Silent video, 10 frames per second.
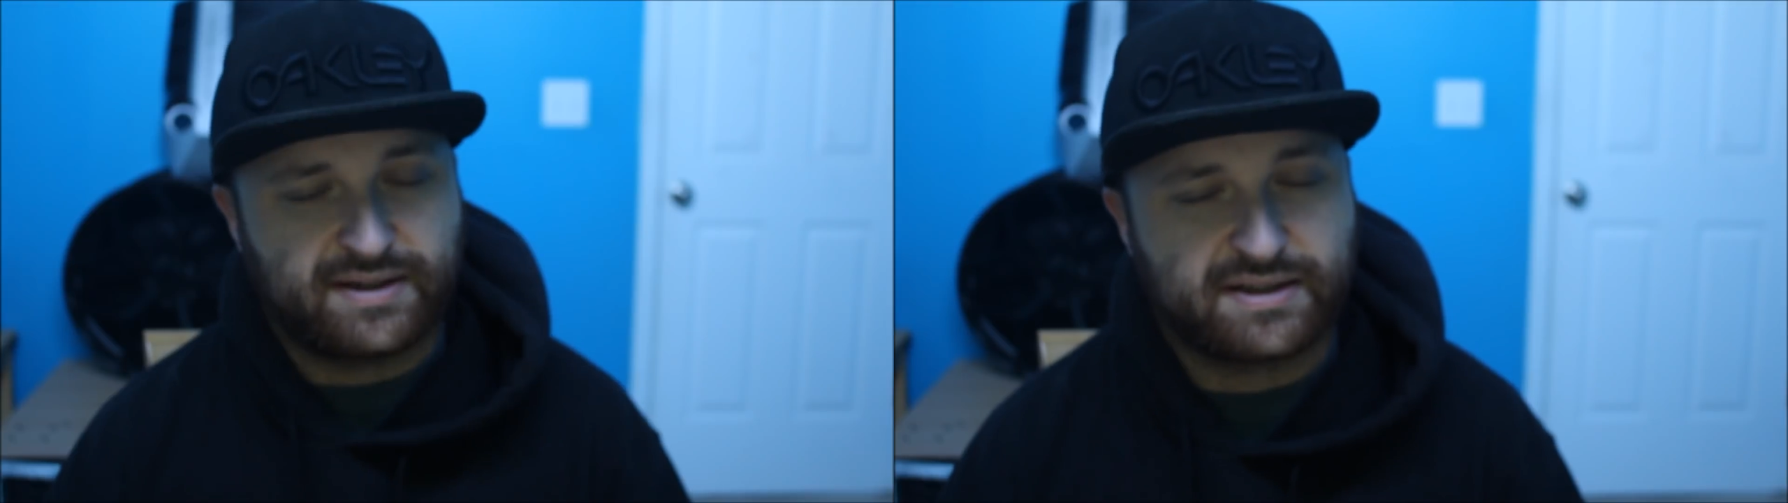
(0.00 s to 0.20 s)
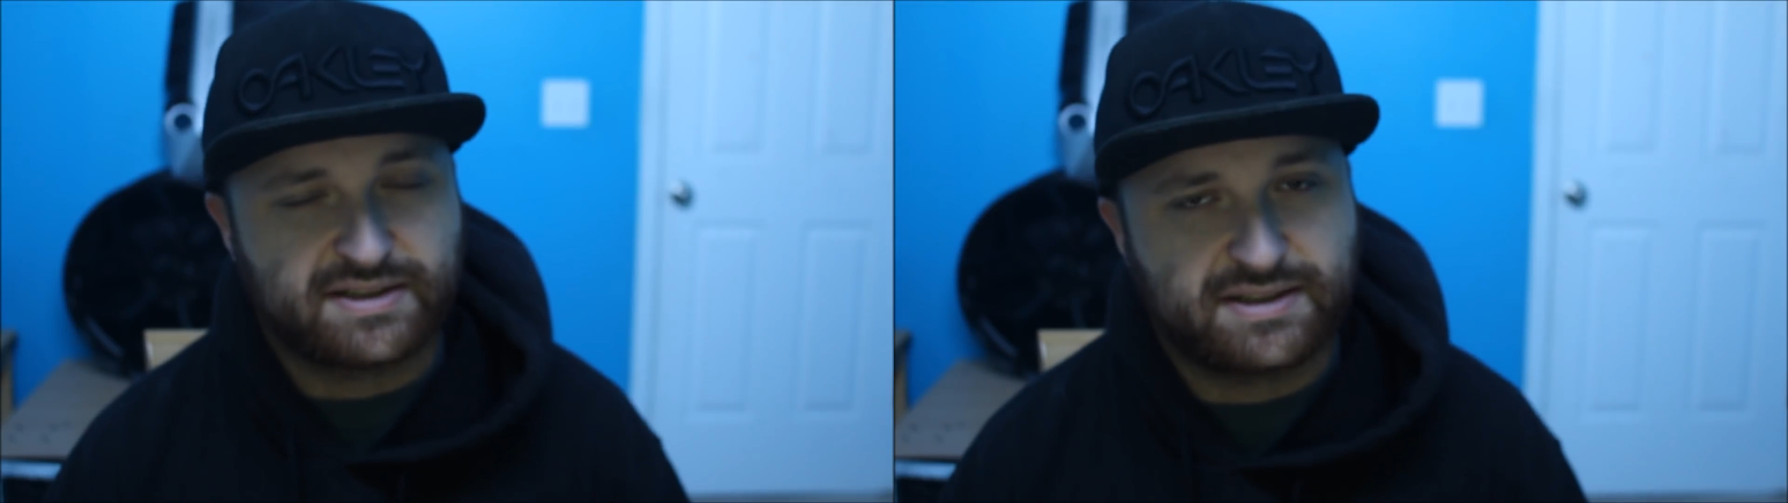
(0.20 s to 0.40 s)

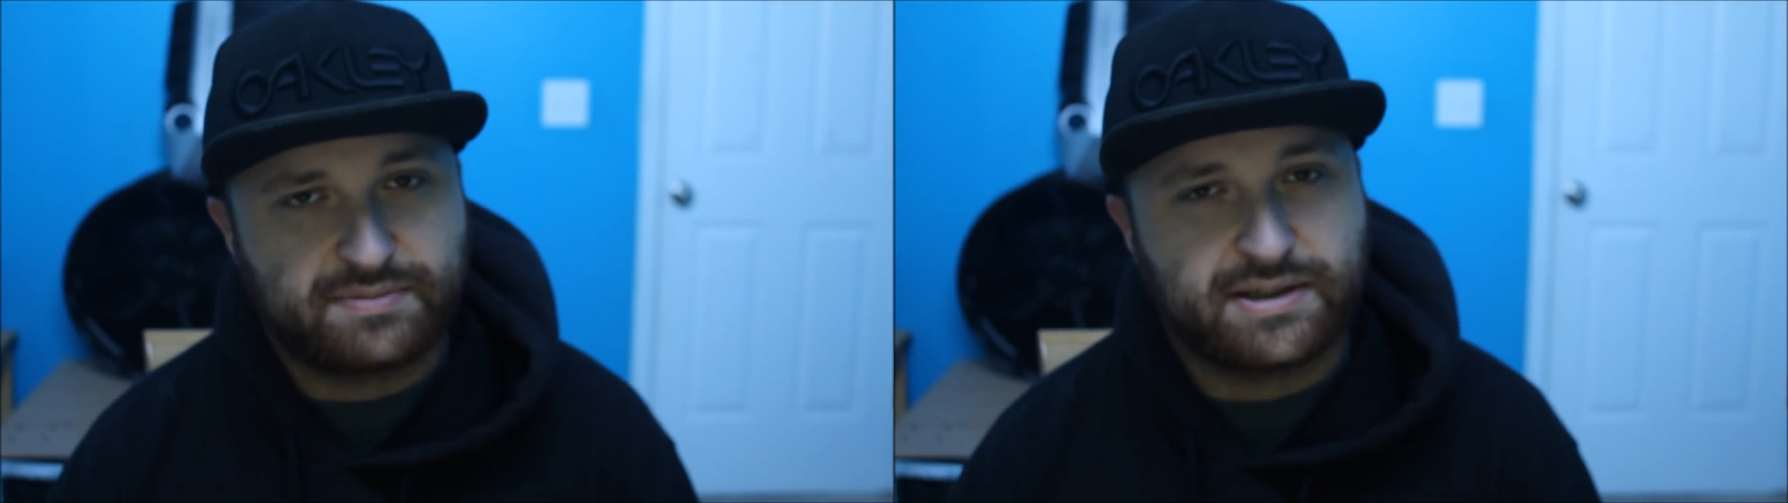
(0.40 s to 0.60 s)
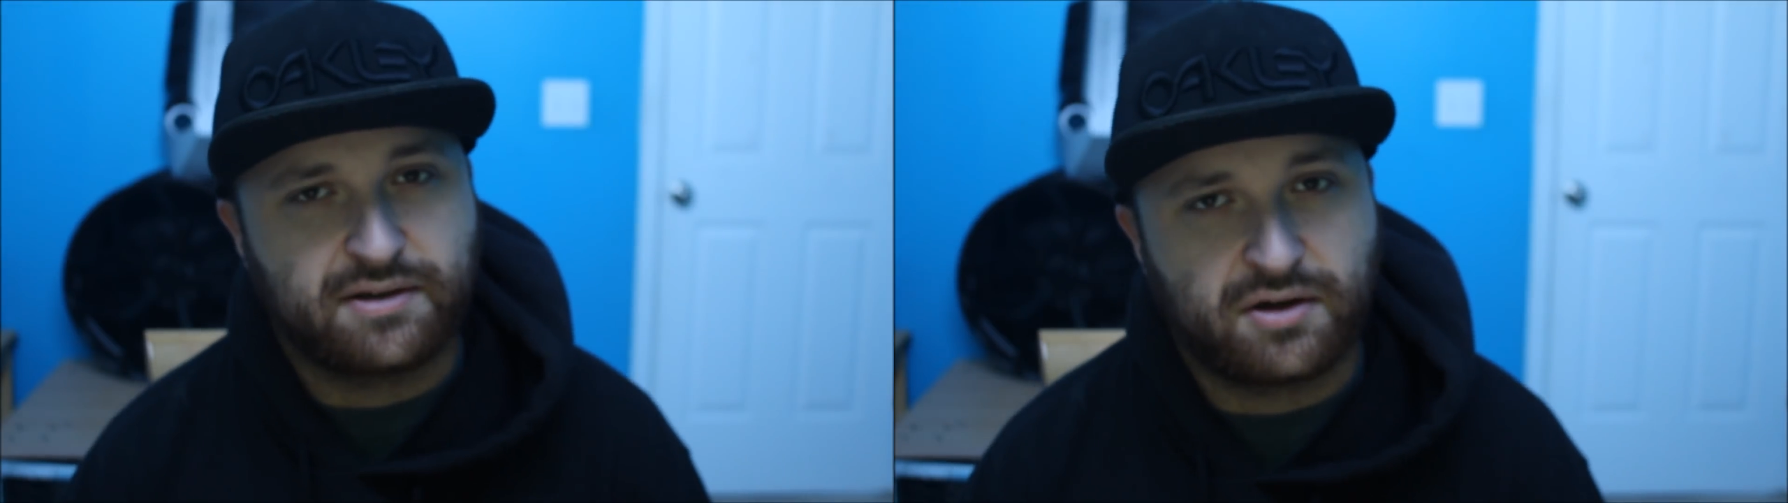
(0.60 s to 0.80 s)
Texas
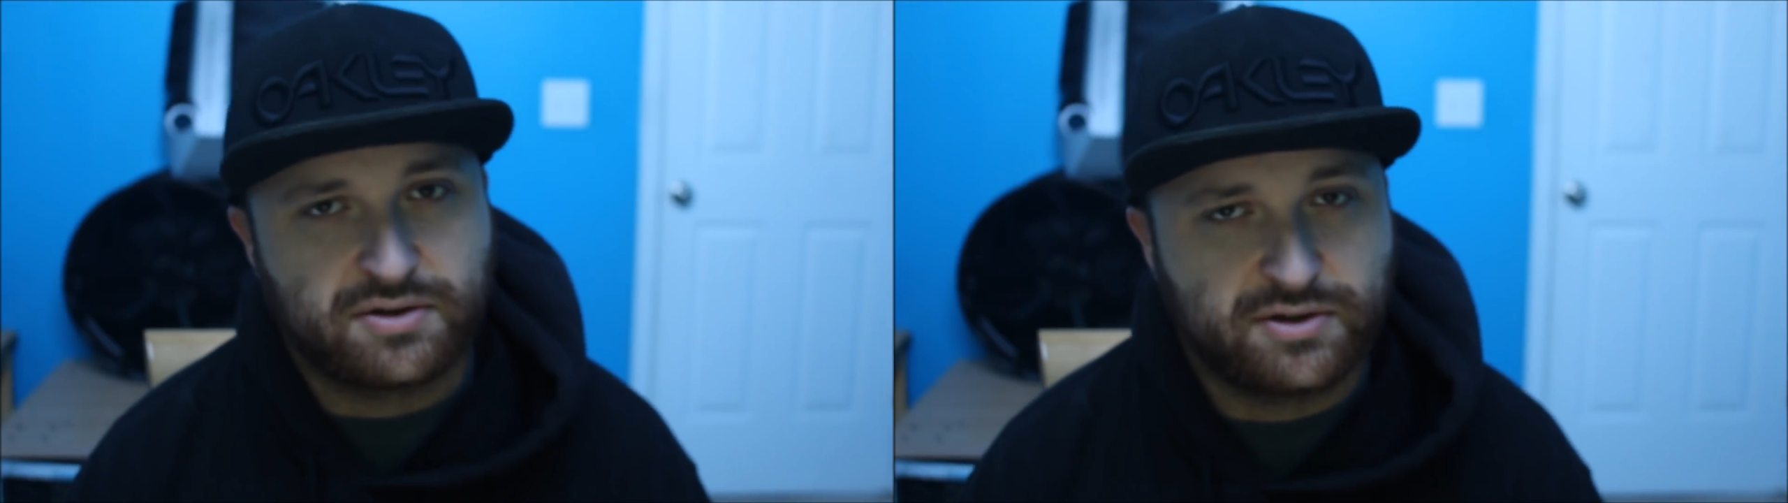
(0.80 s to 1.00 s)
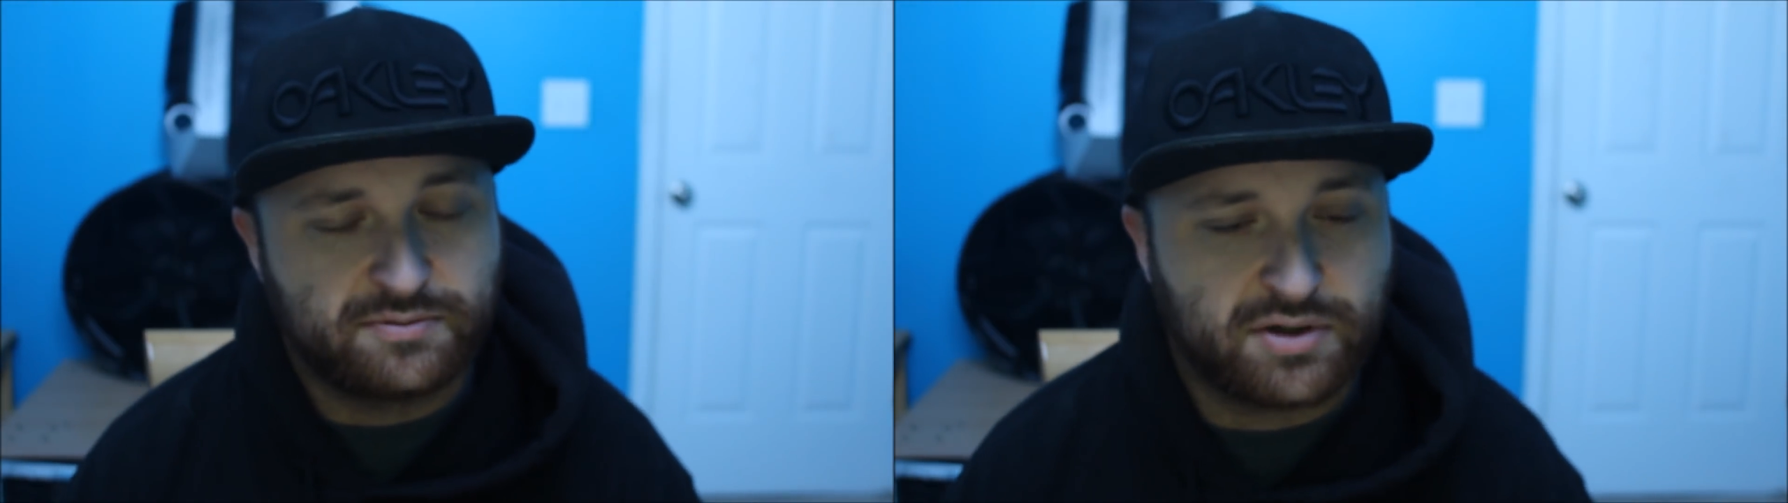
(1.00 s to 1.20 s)
Speed long
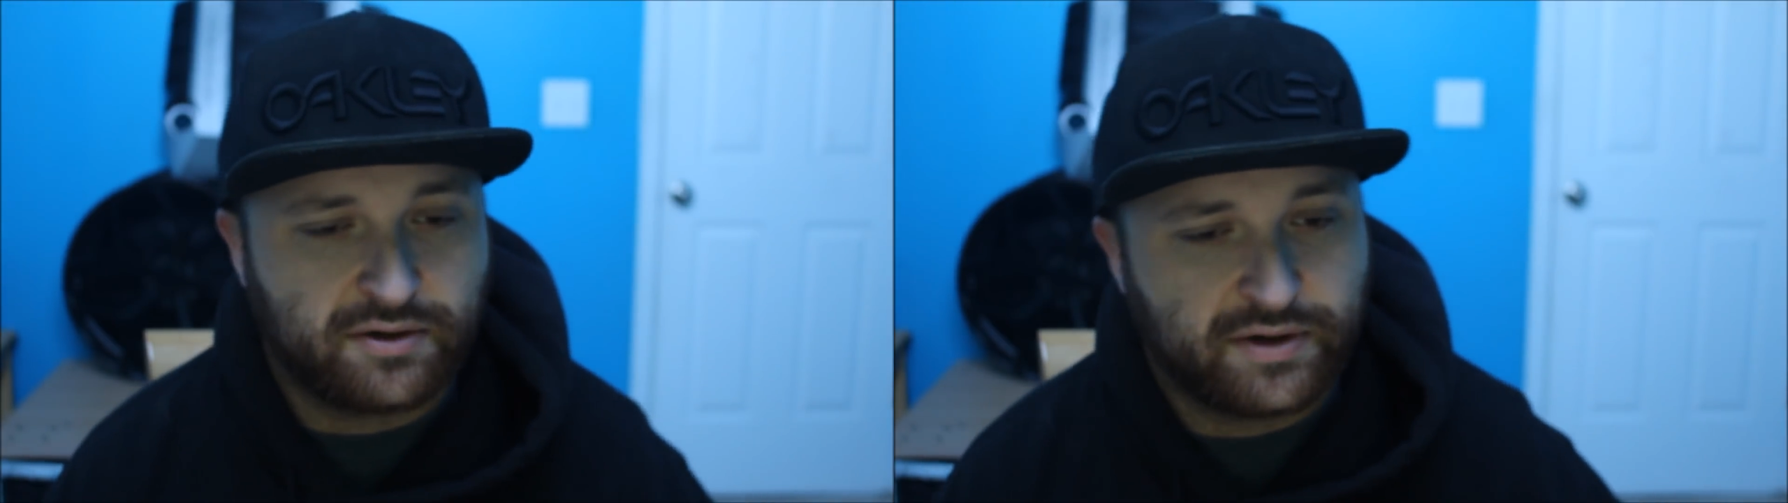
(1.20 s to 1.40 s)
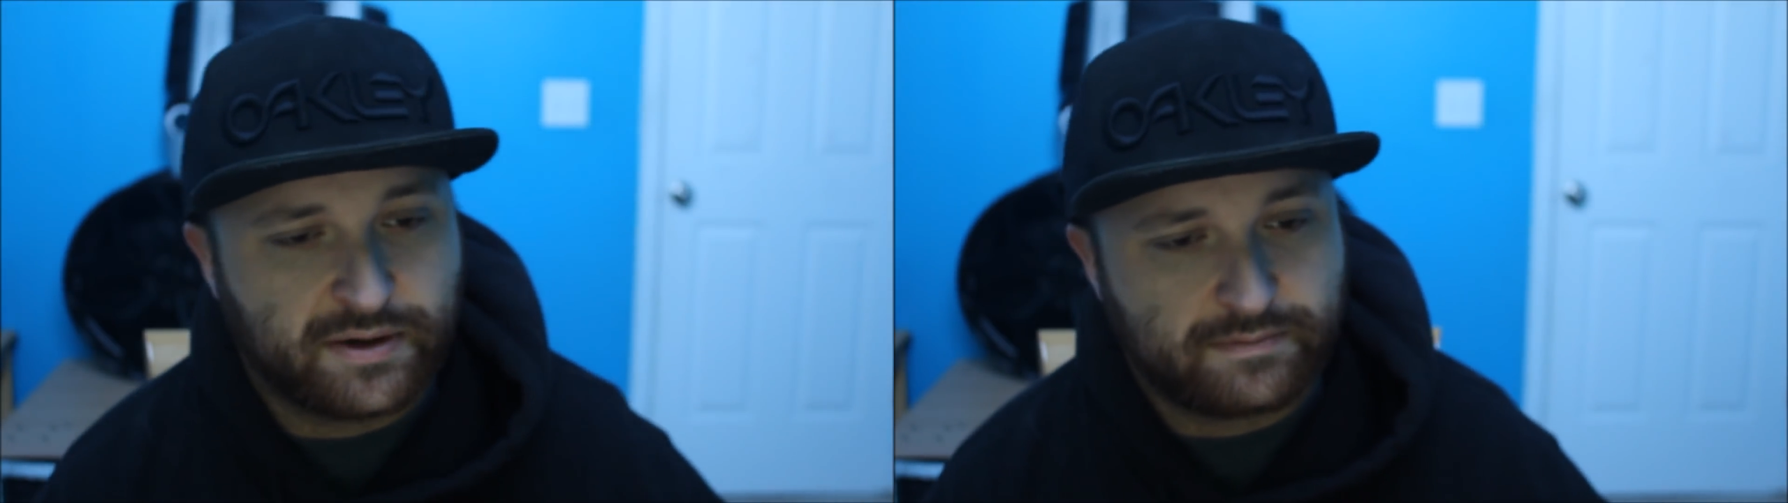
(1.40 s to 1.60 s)
tubes
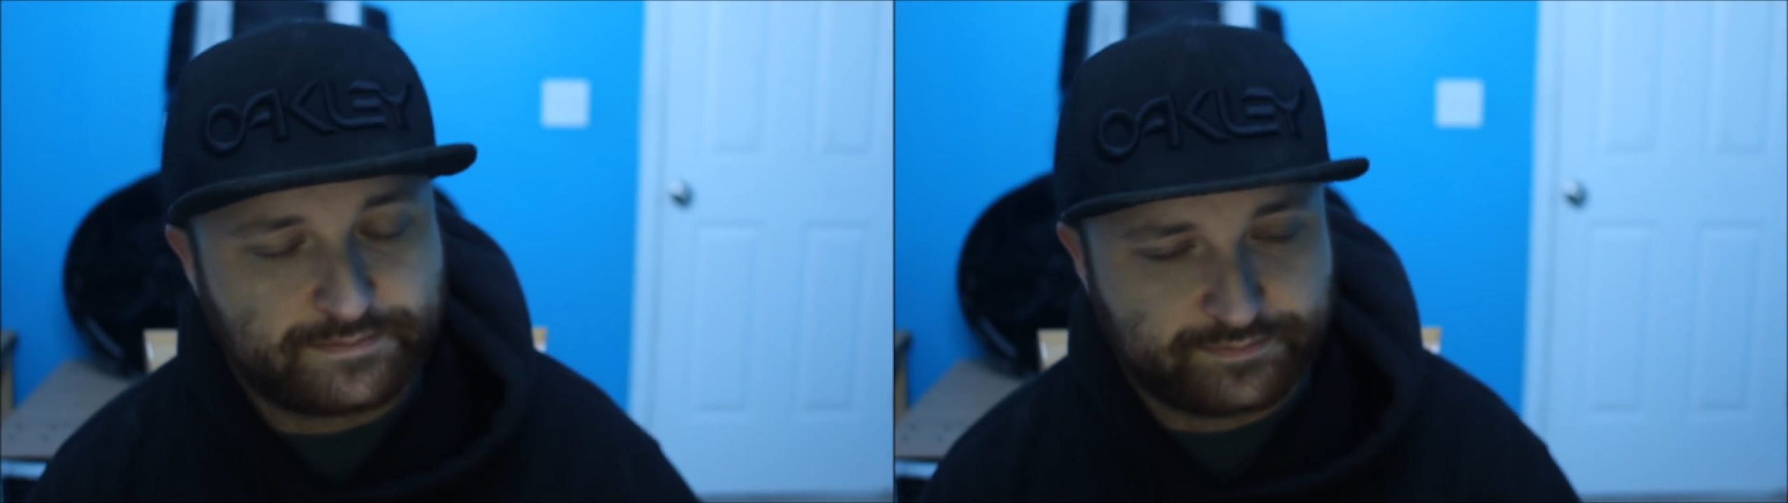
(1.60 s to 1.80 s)
on there,